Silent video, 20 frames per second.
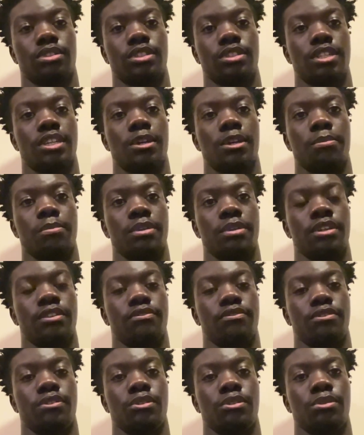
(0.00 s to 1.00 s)
DM me
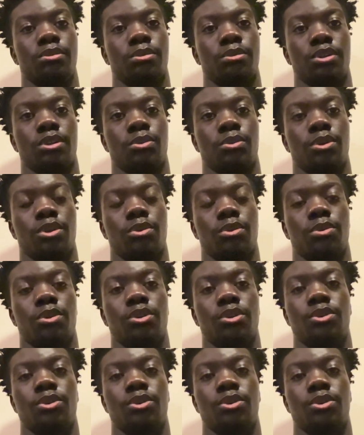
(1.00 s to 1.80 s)
if you want a one-on-one